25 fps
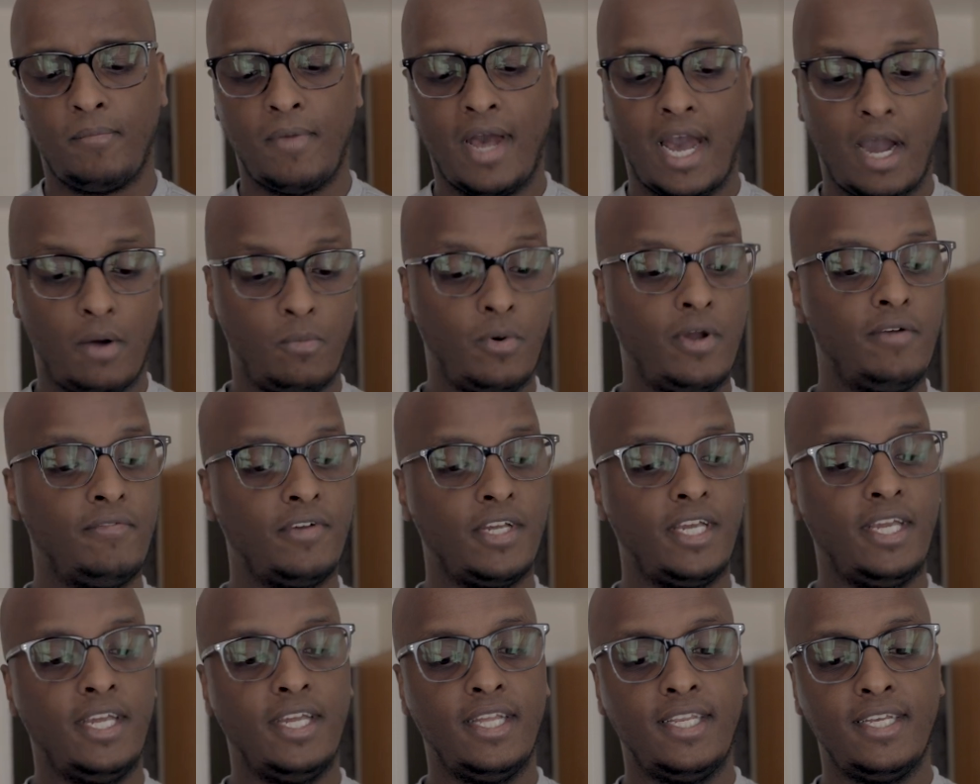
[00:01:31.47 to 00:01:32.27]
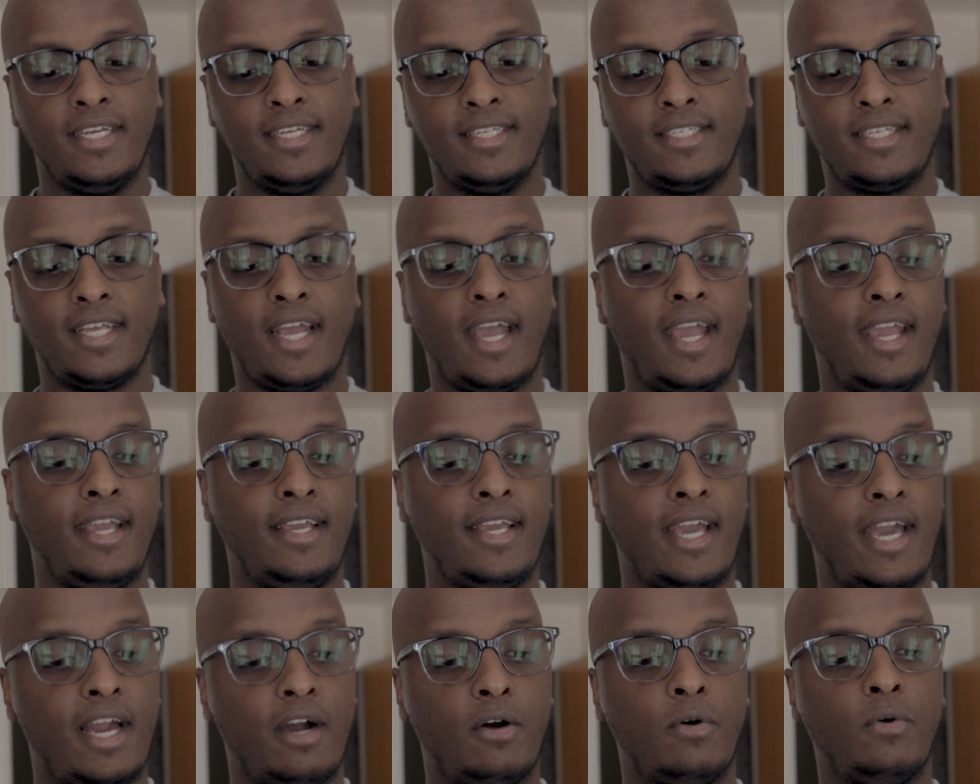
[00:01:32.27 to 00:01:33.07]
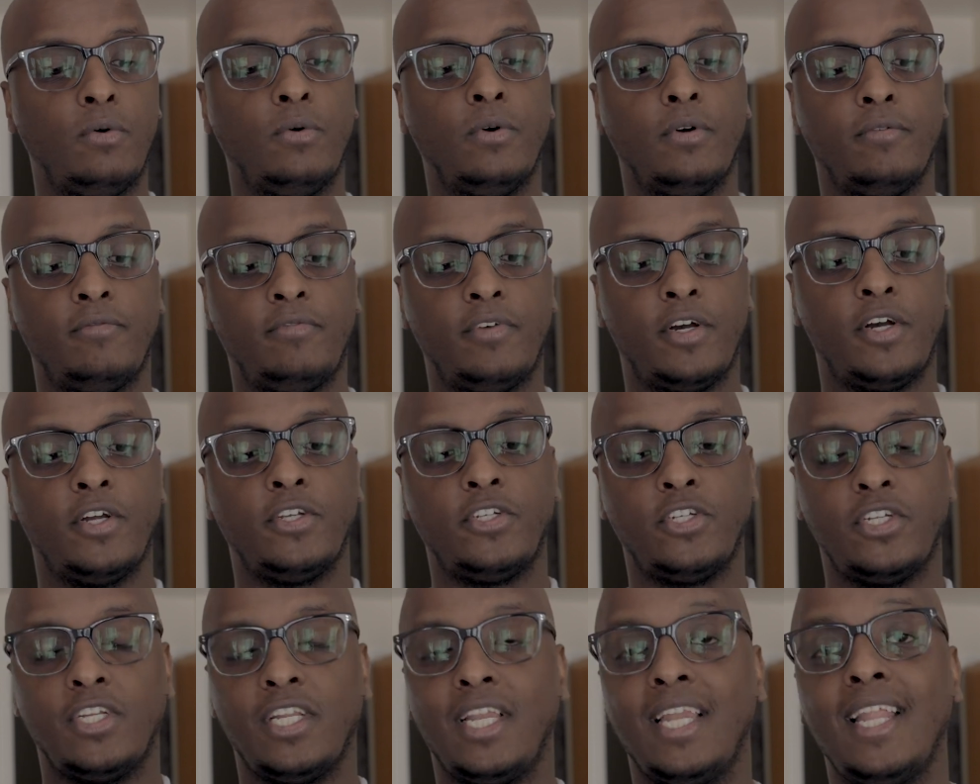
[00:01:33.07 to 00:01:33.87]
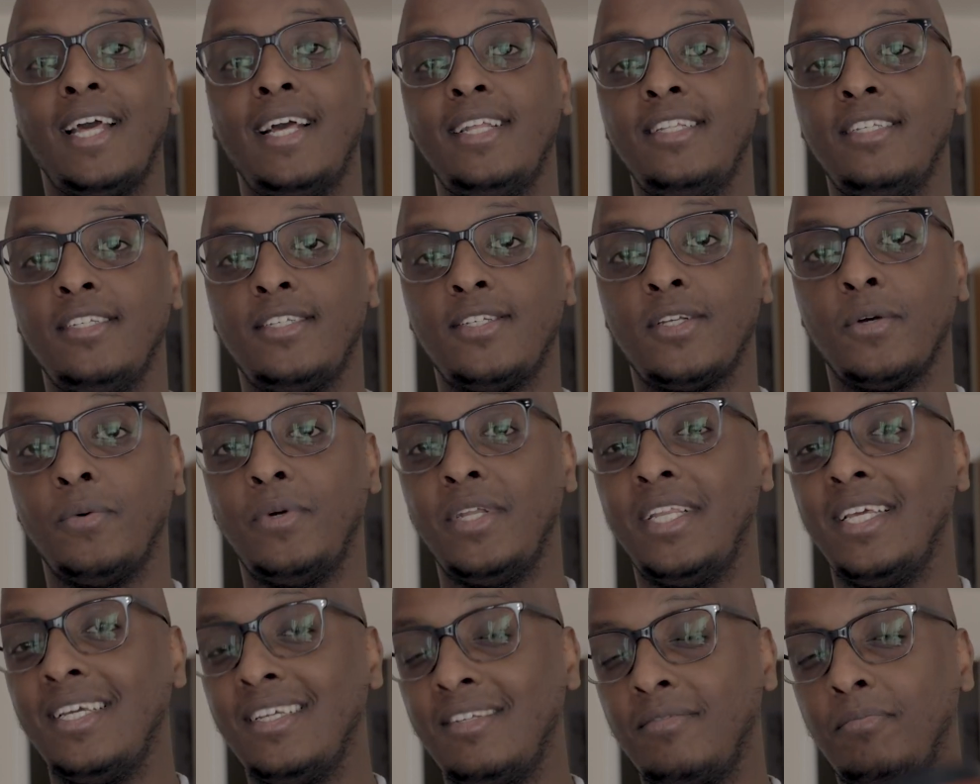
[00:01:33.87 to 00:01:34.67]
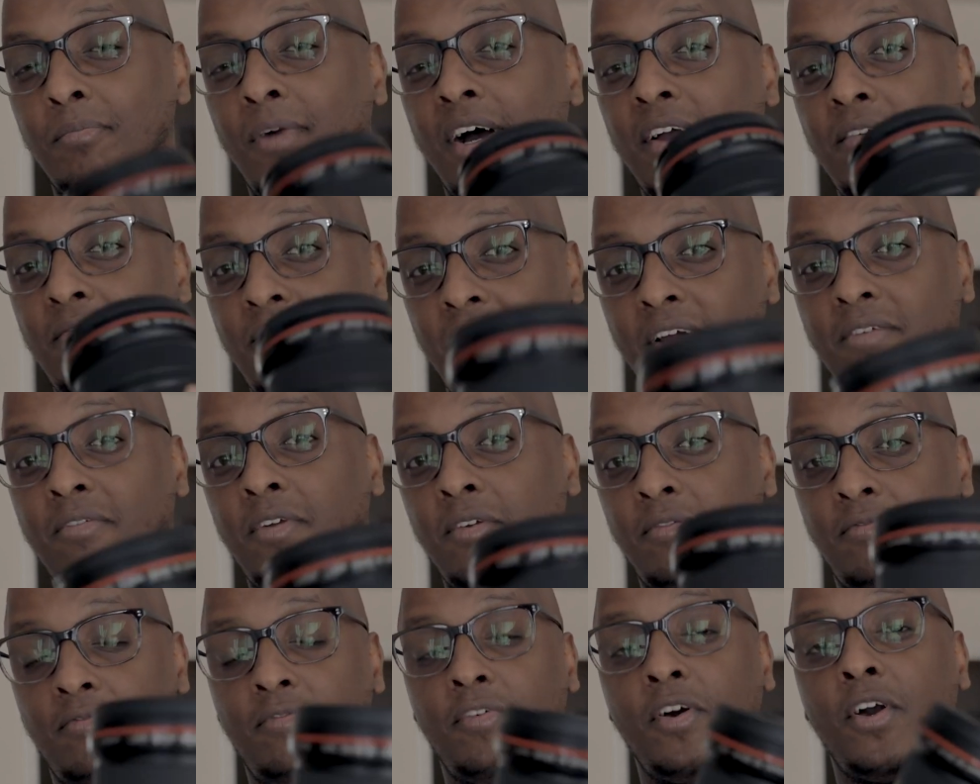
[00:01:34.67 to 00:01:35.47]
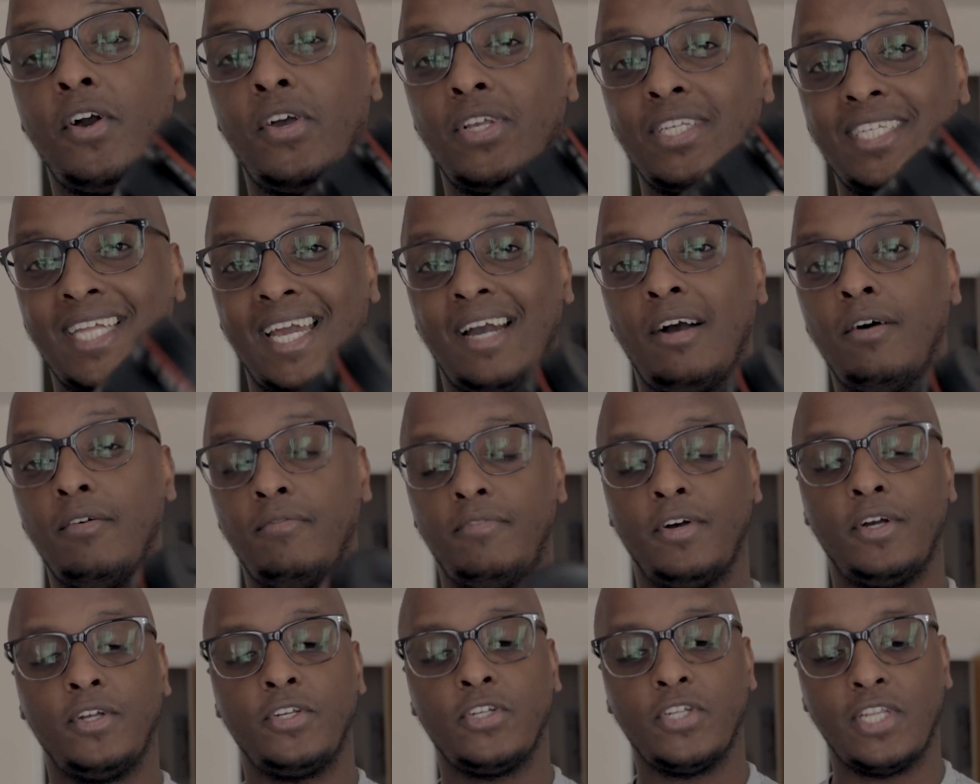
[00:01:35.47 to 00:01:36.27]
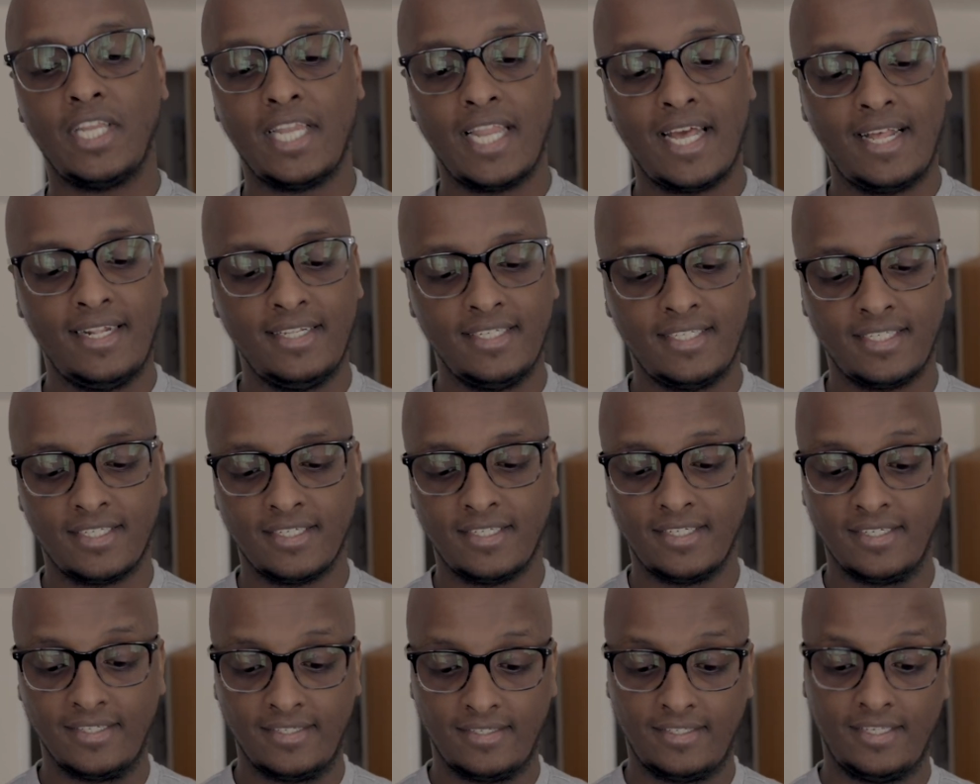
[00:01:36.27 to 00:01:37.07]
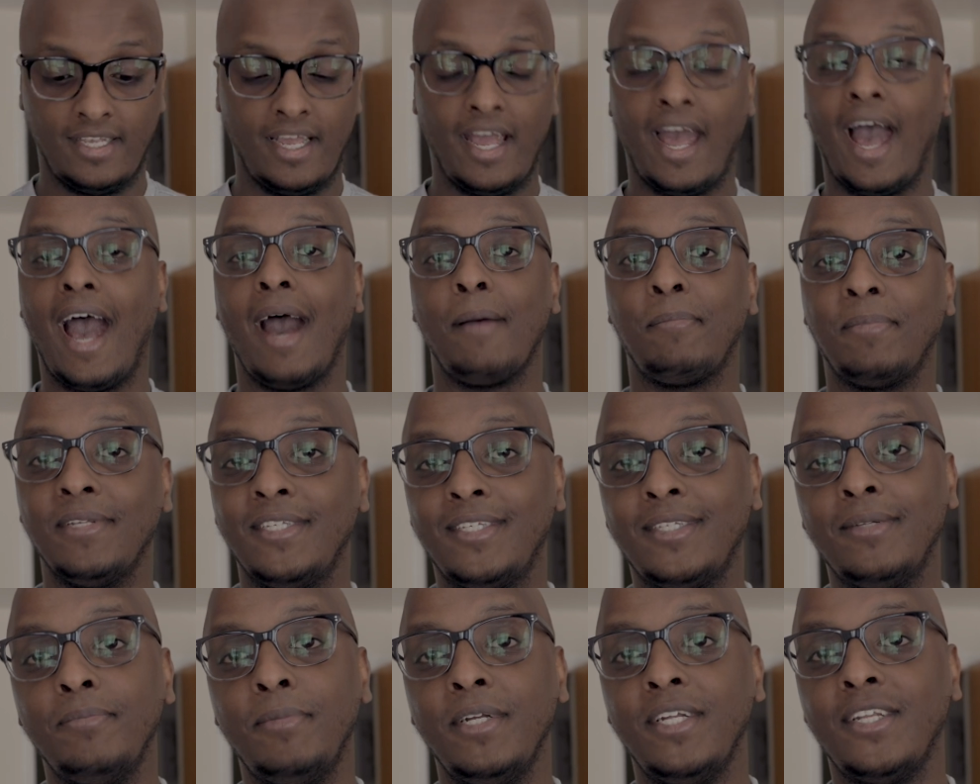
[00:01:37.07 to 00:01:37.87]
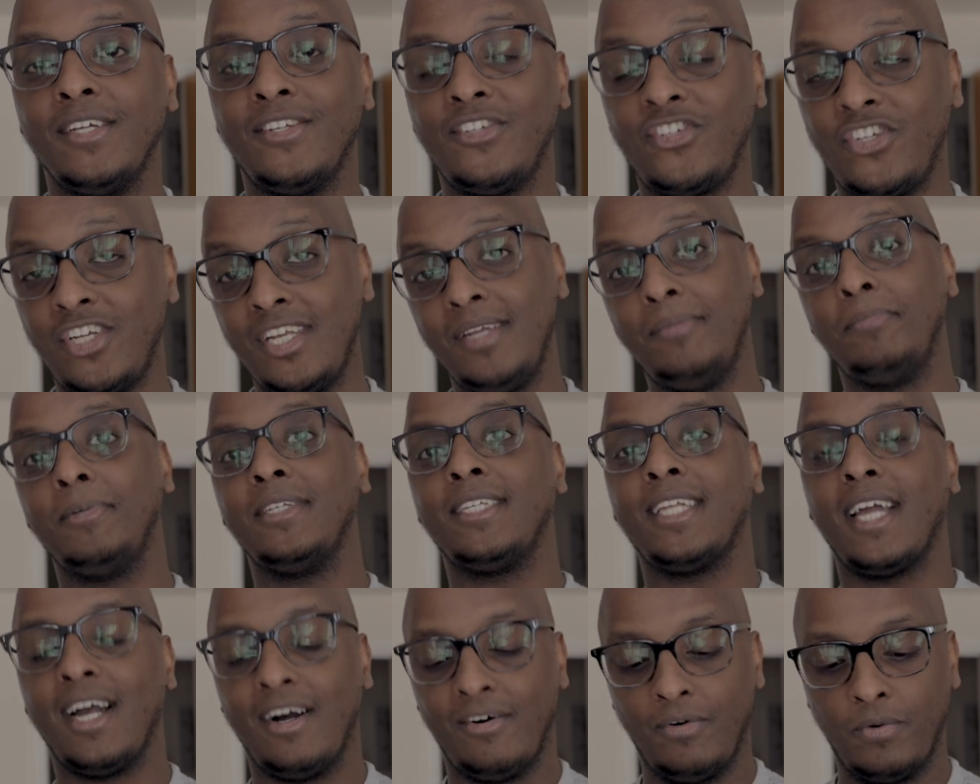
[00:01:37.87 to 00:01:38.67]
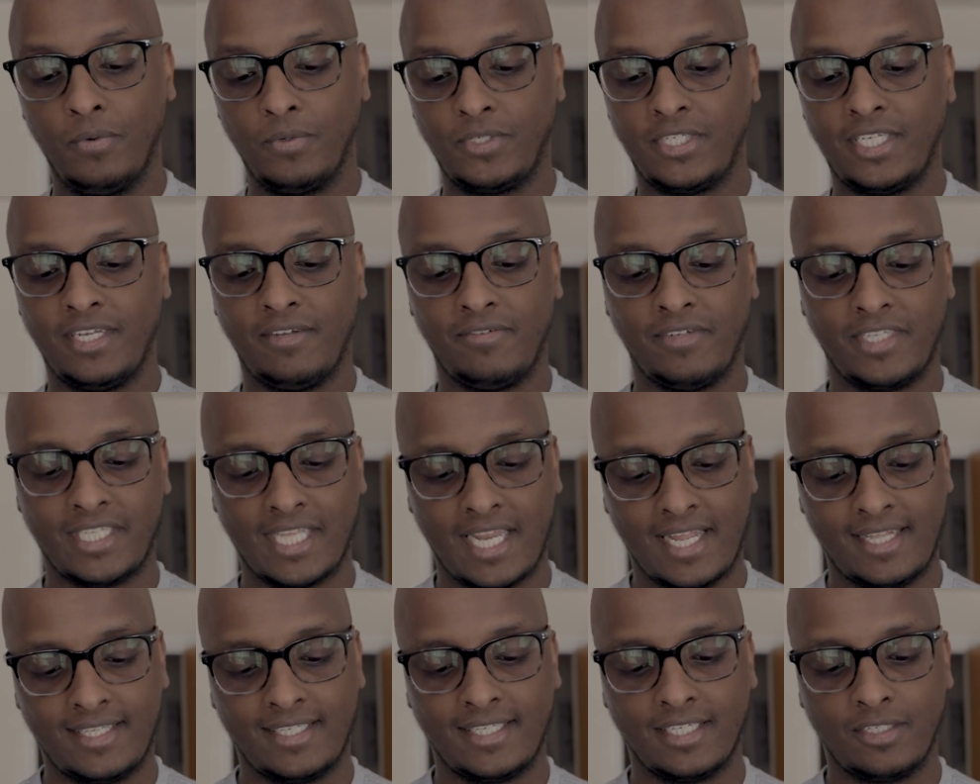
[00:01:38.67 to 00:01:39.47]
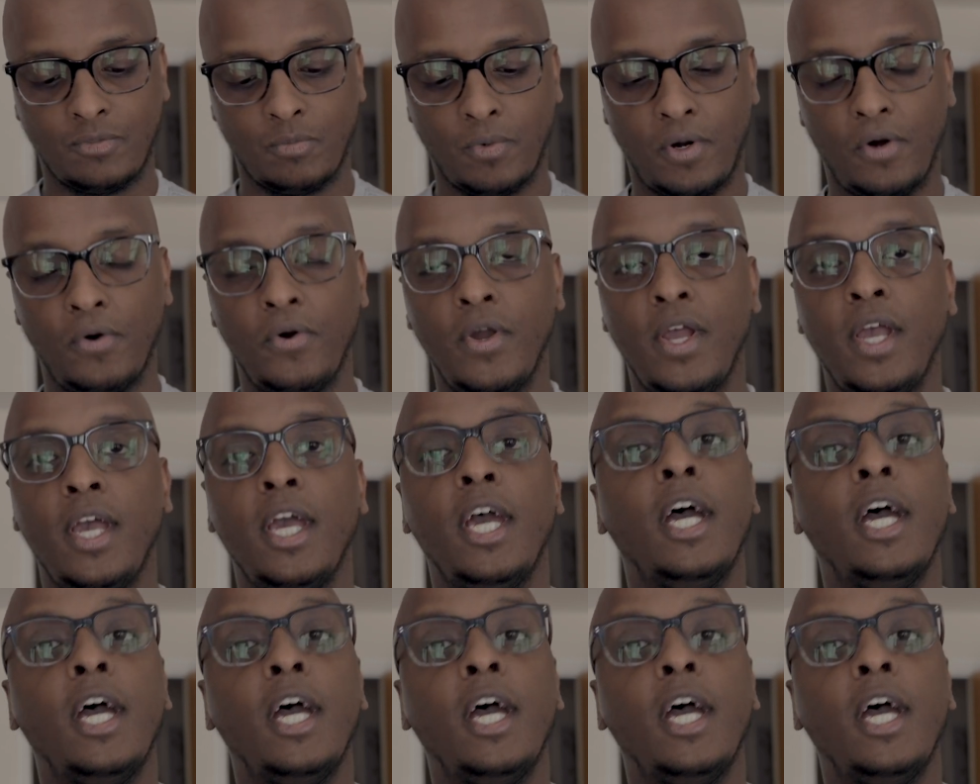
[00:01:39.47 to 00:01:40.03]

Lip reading: However, it is a L version lens, so it is my very first L version lens, and it happens to be the cheapest L series lens as well.